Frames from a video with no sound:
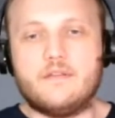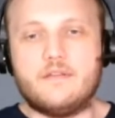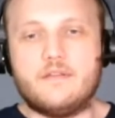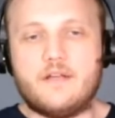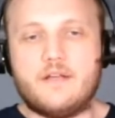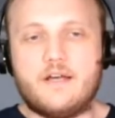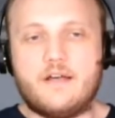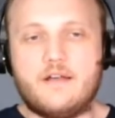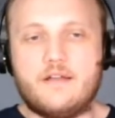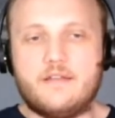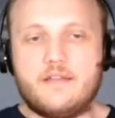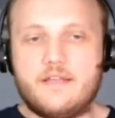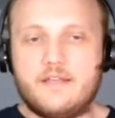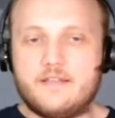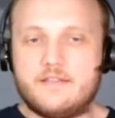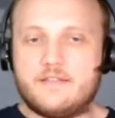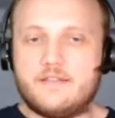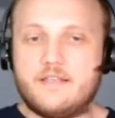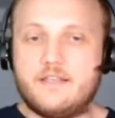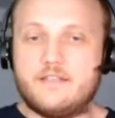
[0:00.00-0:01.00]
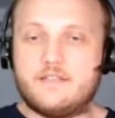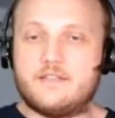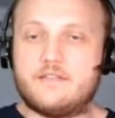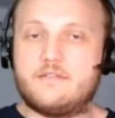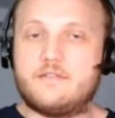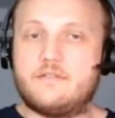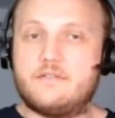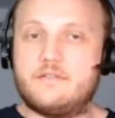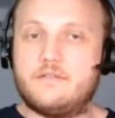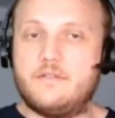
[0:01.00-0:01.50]
is
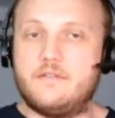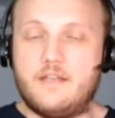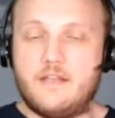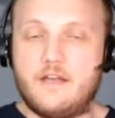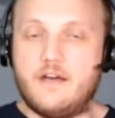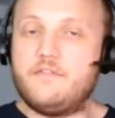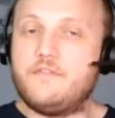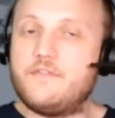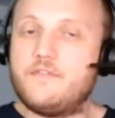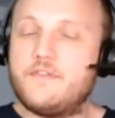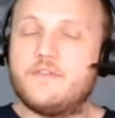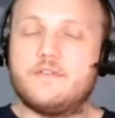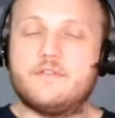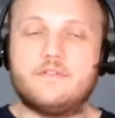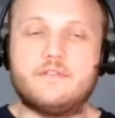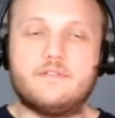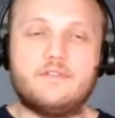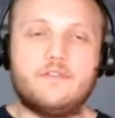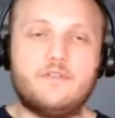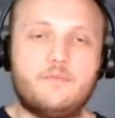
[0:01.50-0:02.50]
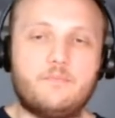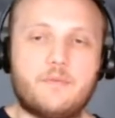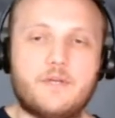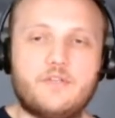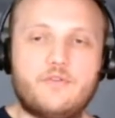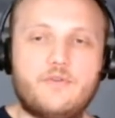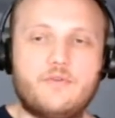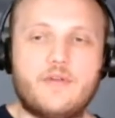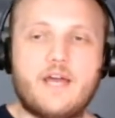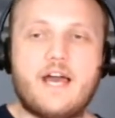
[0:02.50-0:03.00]
enough, but
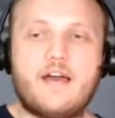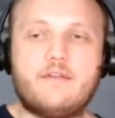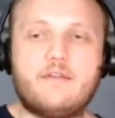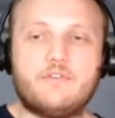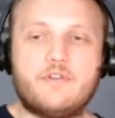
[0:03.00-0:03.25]
you have to